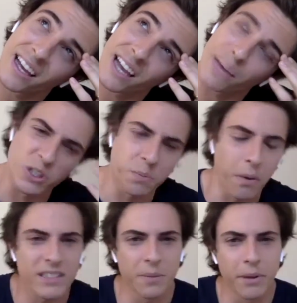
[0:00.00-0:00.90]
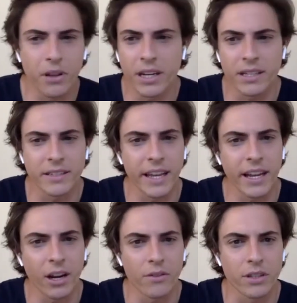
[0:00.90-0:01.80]
responsibility to take
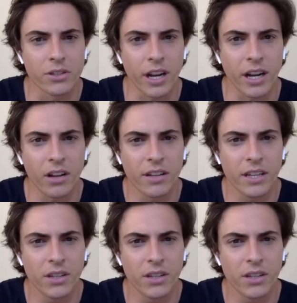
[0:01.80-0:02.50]
care of this child?